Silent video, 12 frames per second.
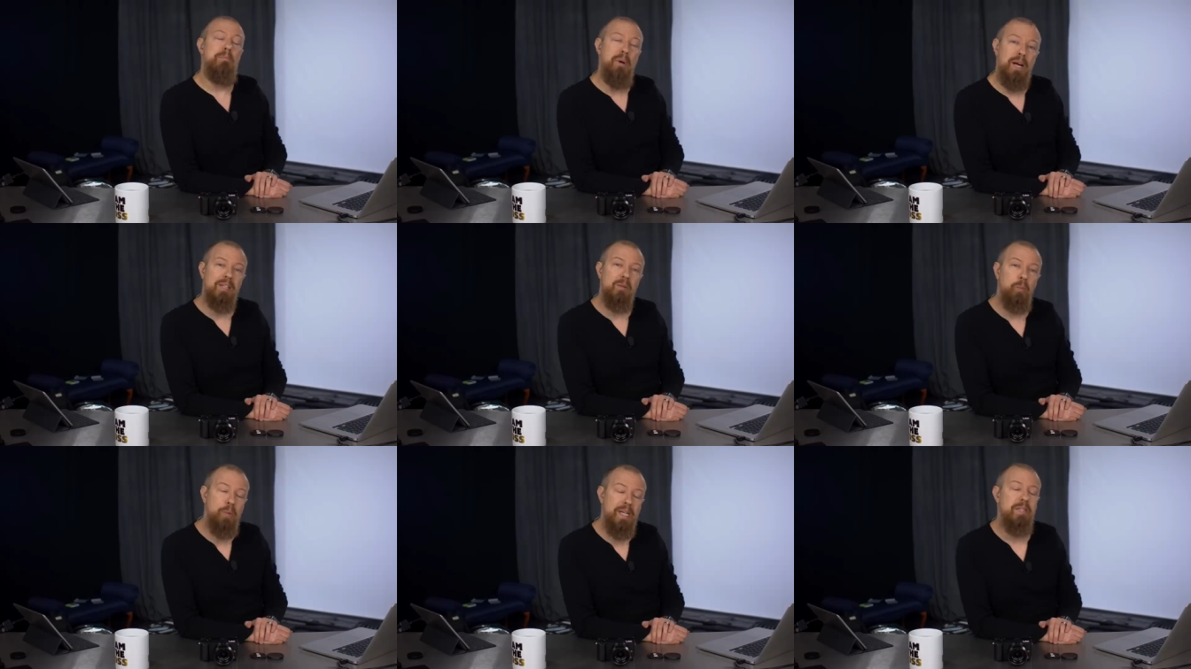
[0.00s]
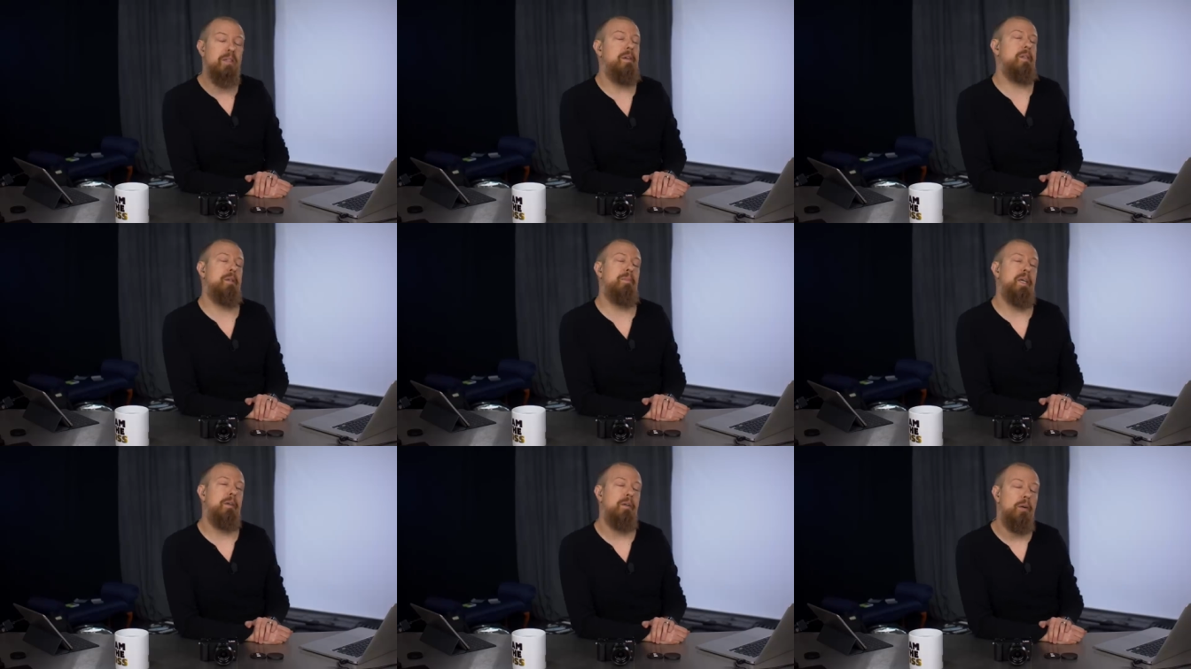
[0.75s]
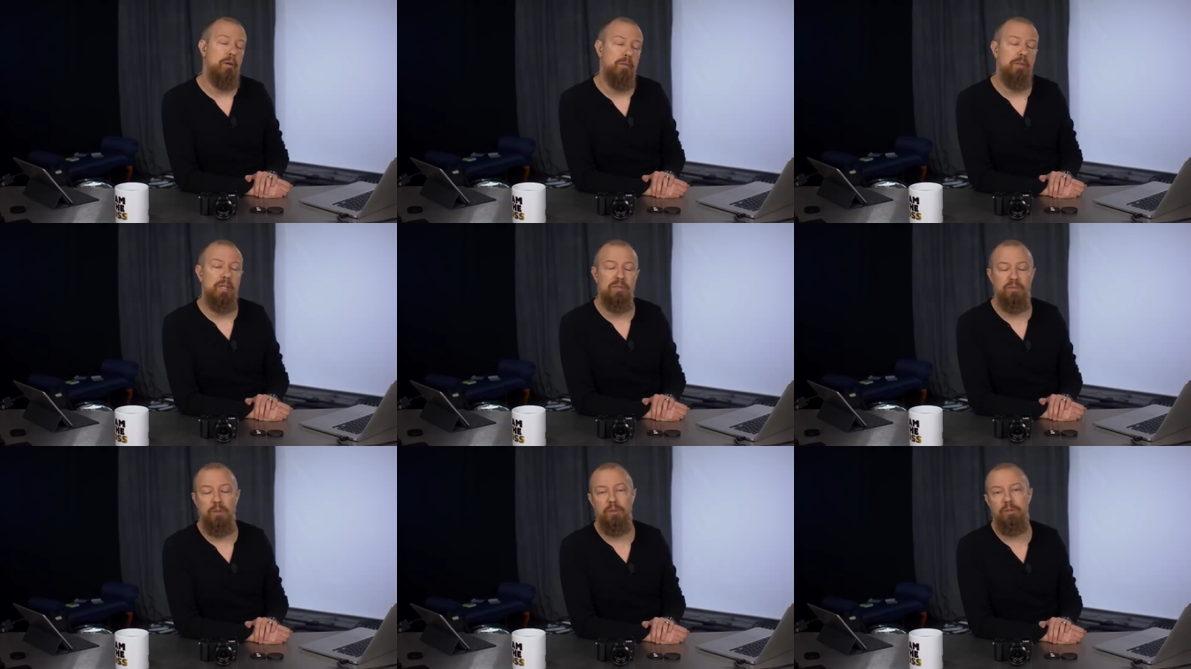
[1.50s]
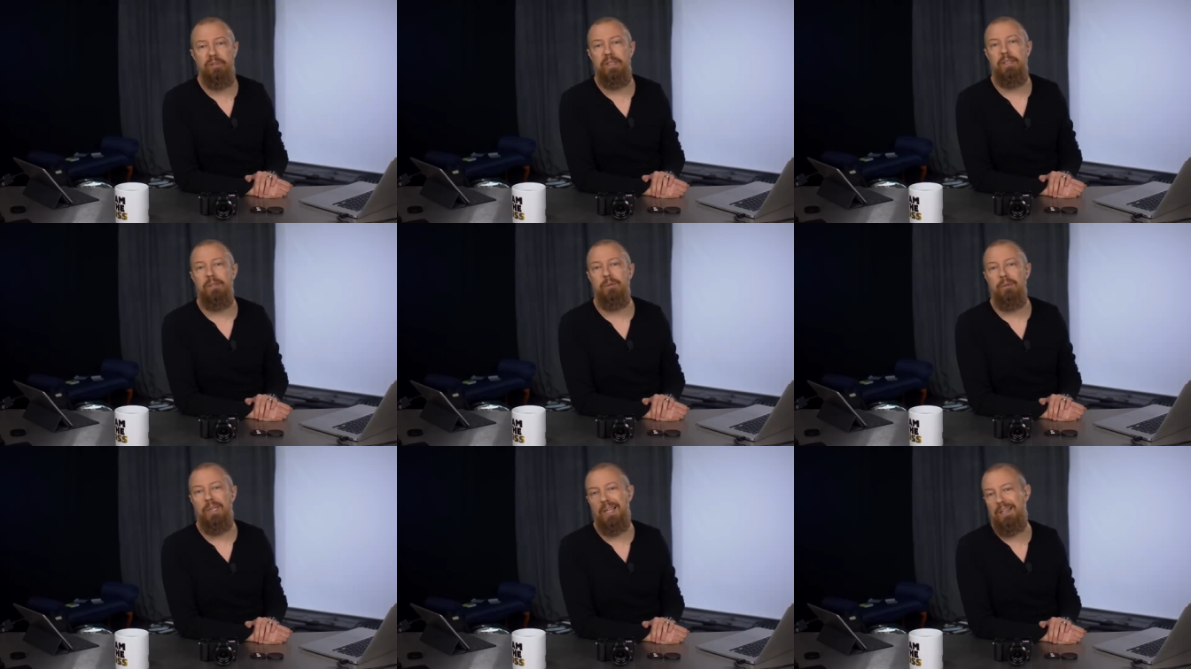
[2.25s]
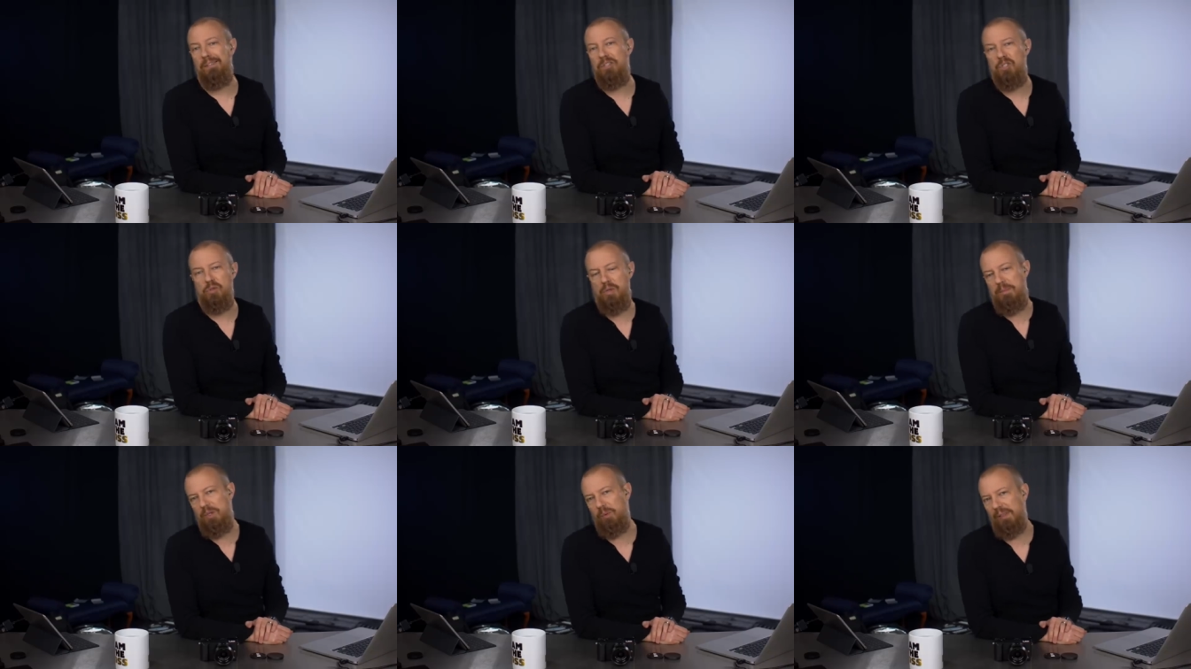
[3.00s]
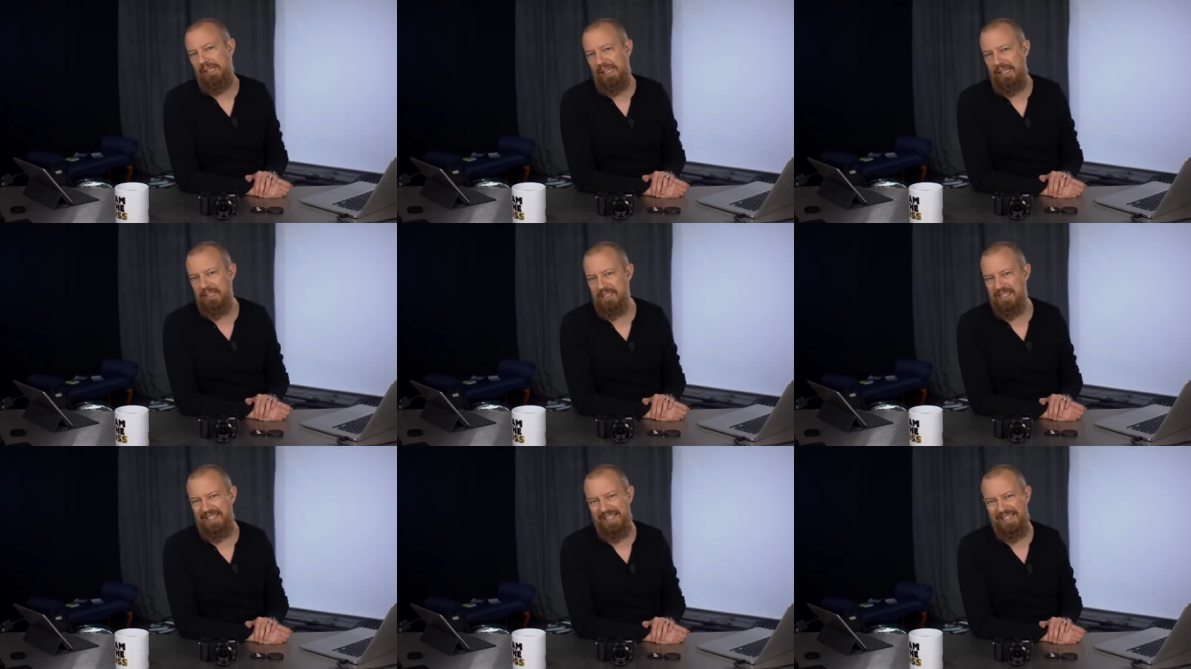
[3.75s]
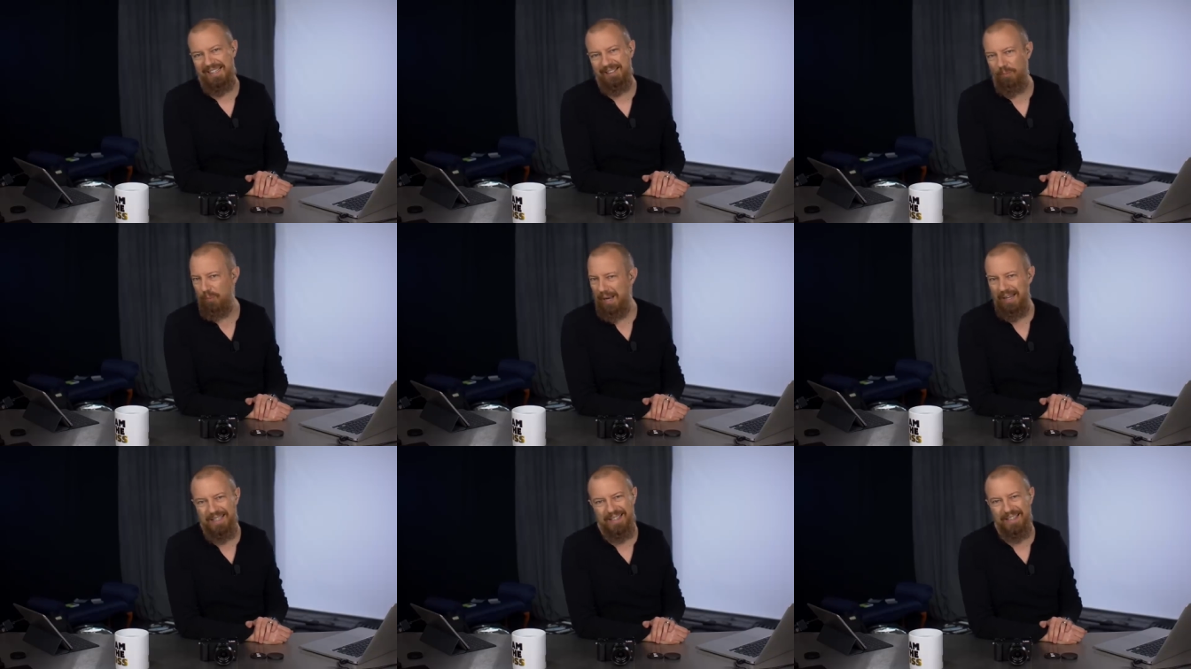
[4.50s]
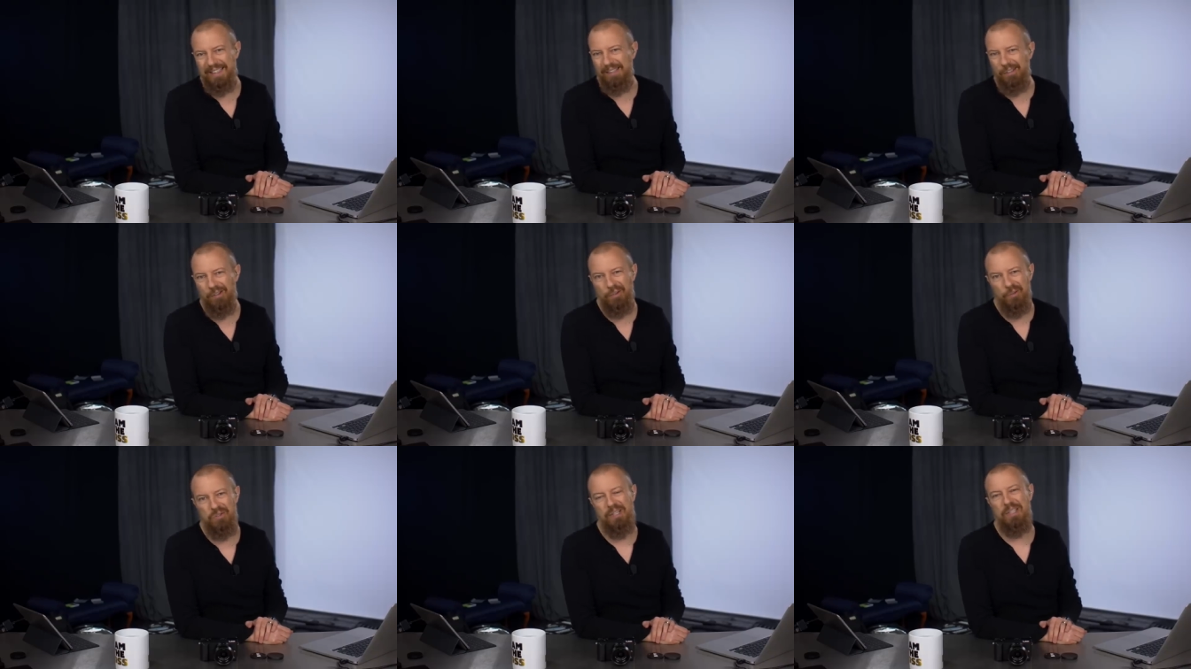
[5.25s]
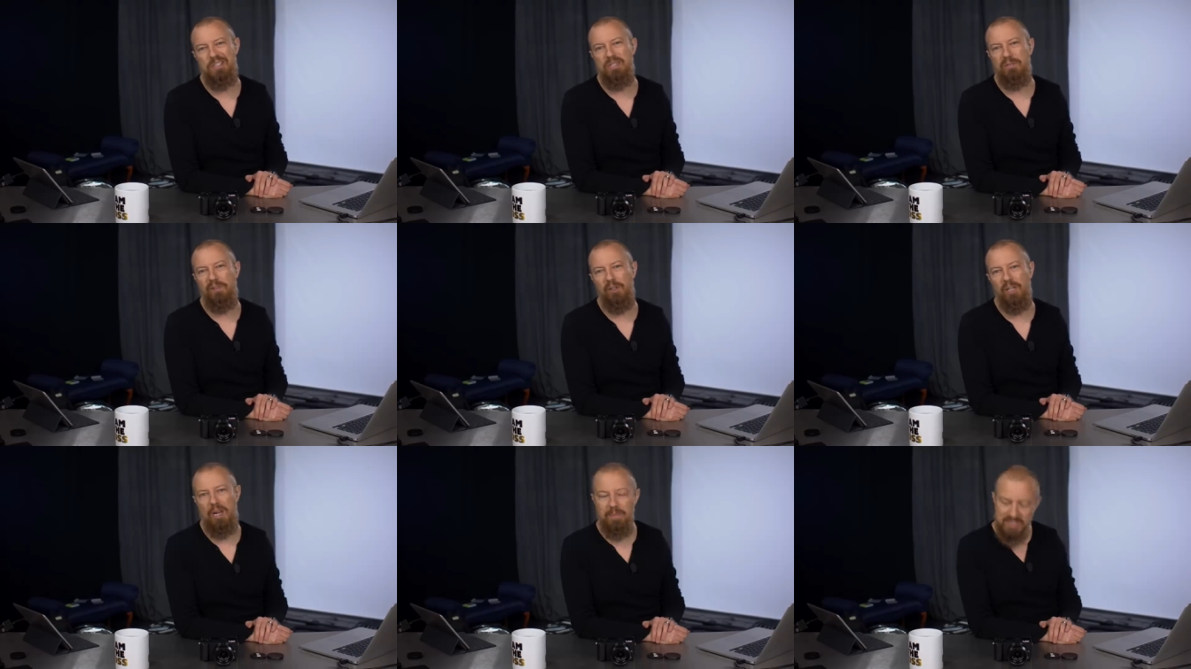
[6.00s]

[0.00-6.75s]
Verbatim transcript: but we talk about all things photo, video, live streaming related, just kind of anything along those lines is fair game.